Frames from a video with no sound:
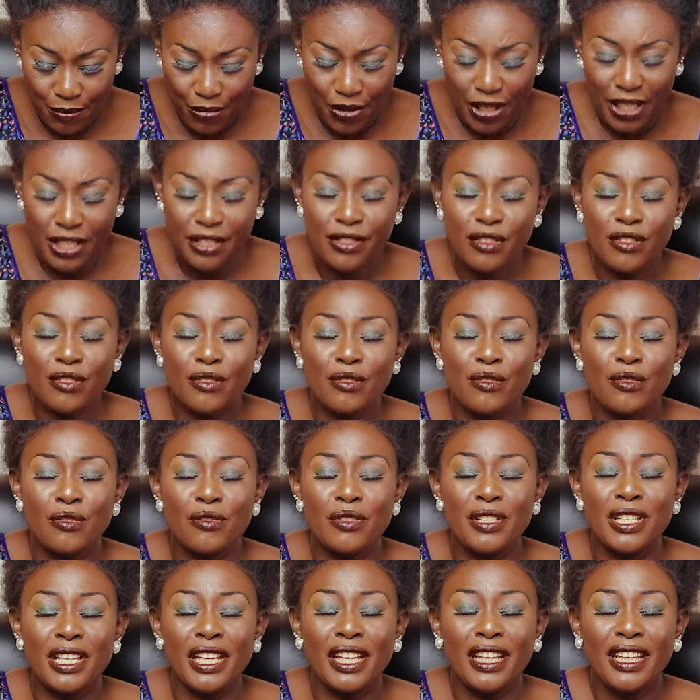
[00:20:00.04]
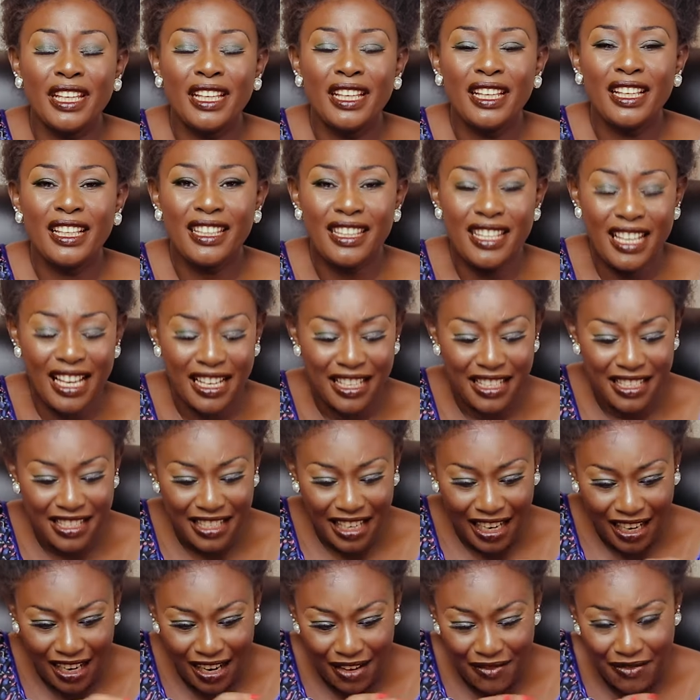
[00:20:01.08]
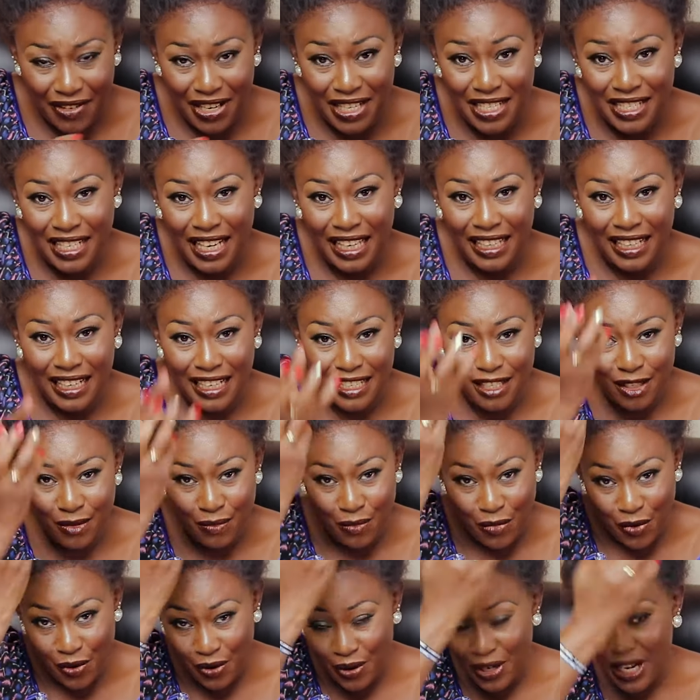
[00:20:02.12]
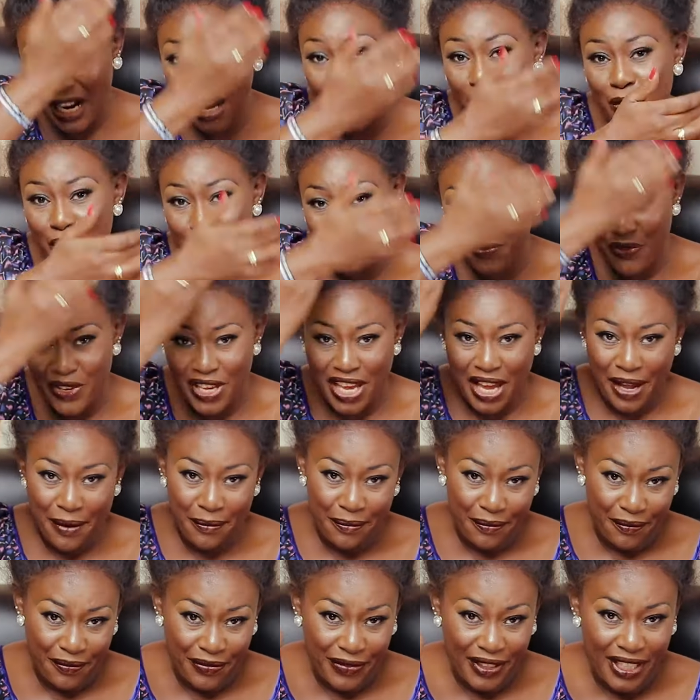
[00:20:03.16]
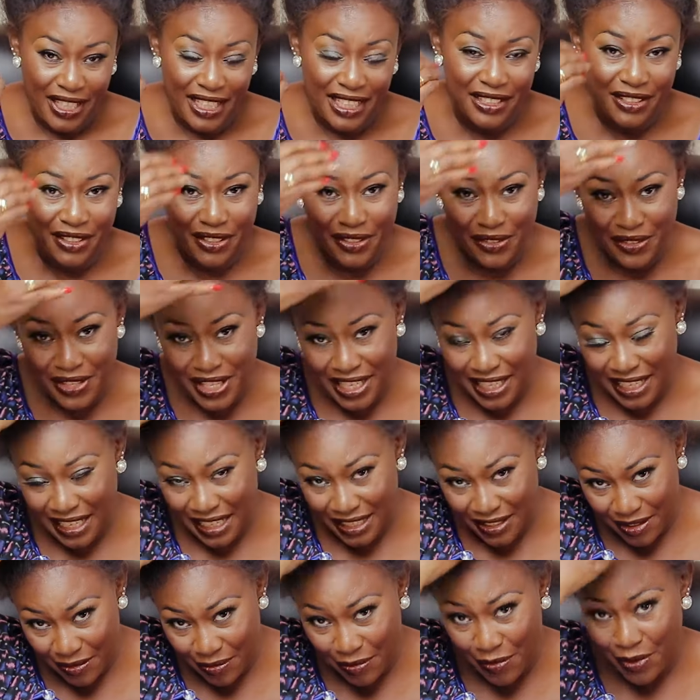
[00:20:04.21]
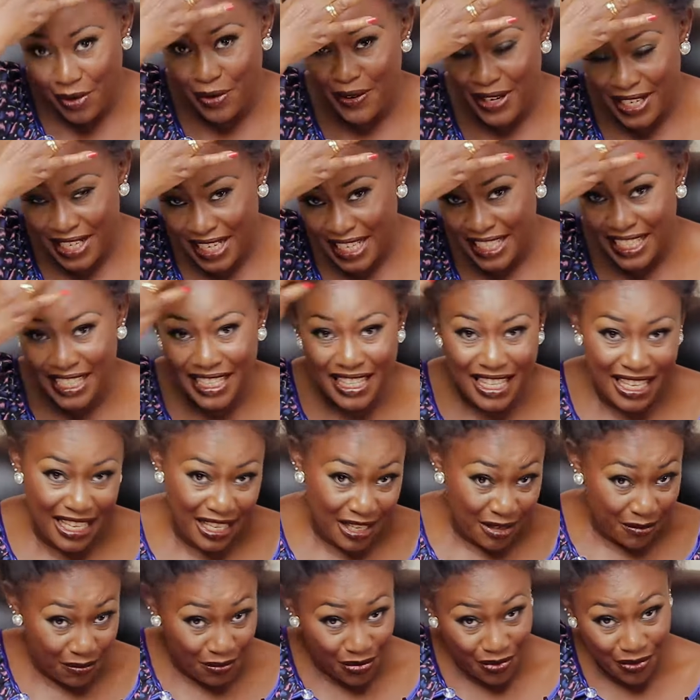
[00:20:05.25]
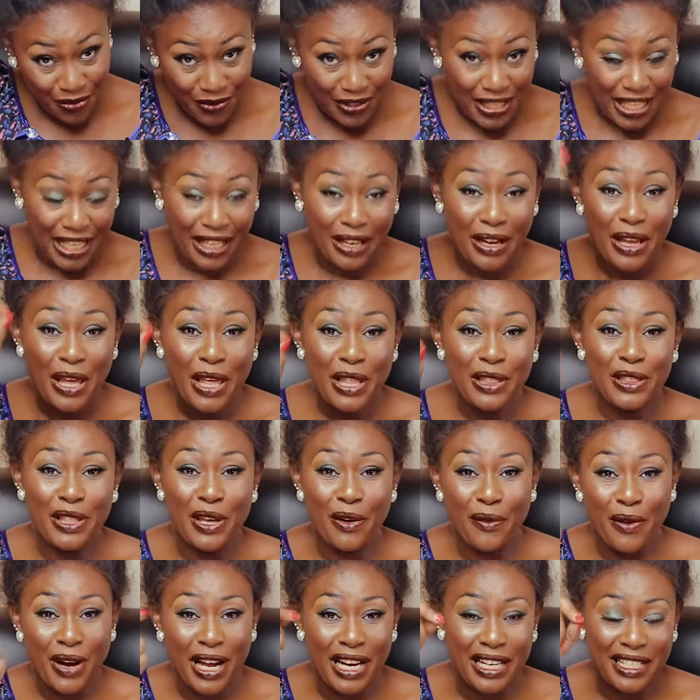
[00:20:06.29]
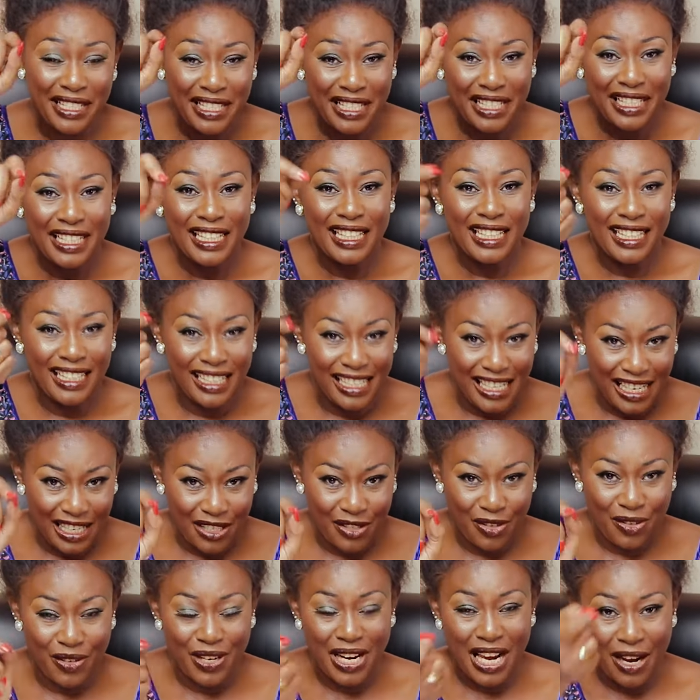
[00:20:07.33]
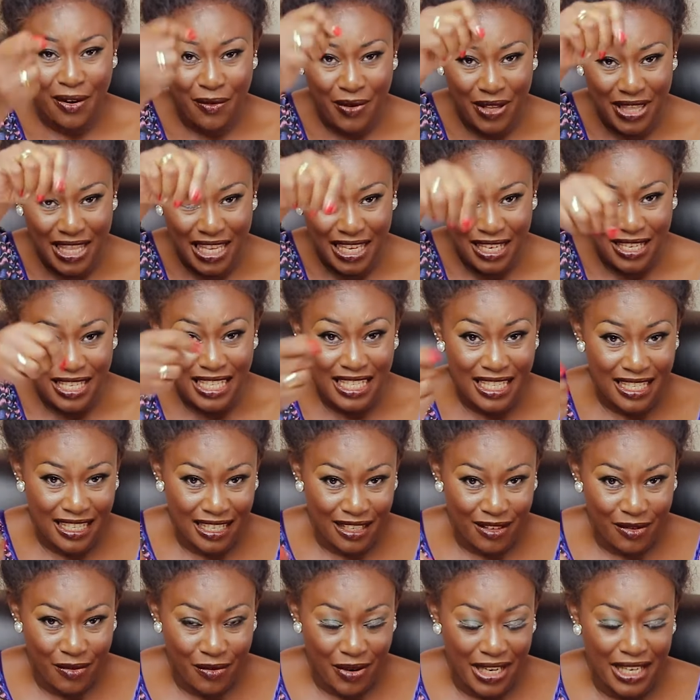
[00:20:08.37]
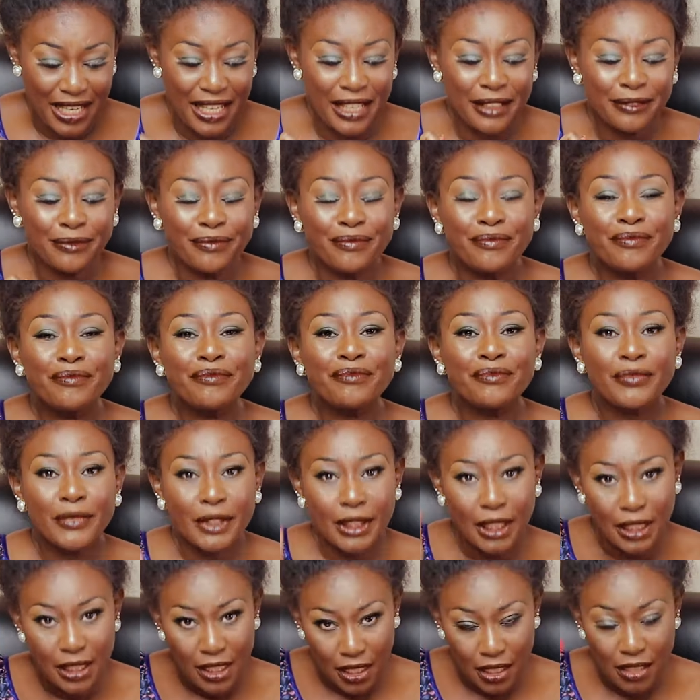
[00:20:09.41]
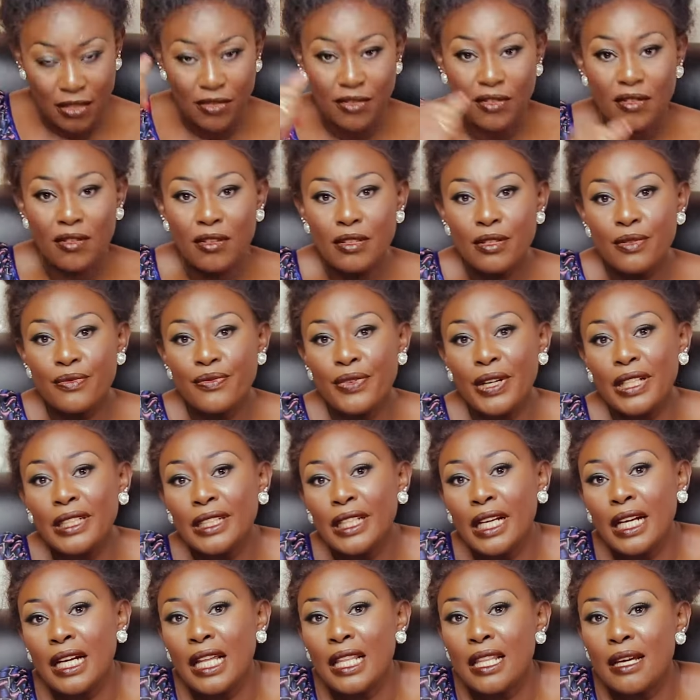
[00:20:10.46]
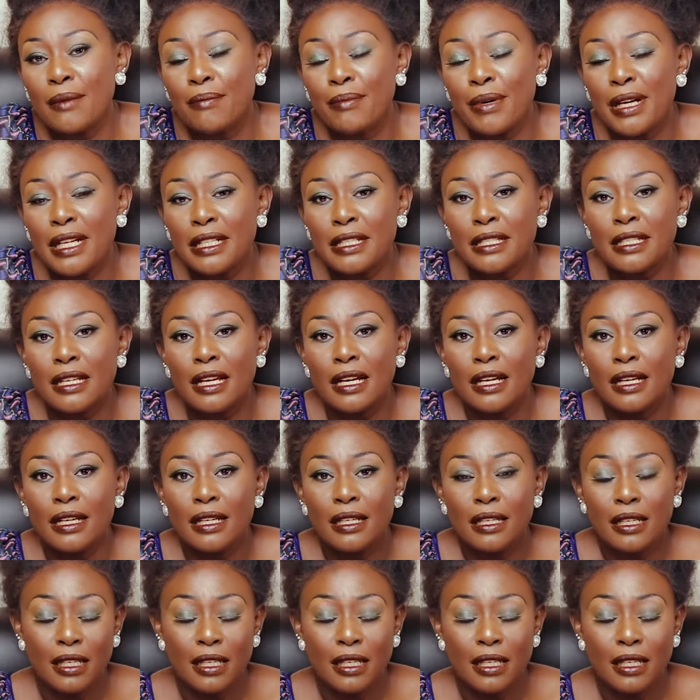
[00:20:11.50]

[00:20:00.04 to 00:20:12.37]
bless you today. There is a covering like a small kakofia. You know, like a small one, like the Hebrew, the one in a shonango, the needed one, eh? Then you go, you find another pastor.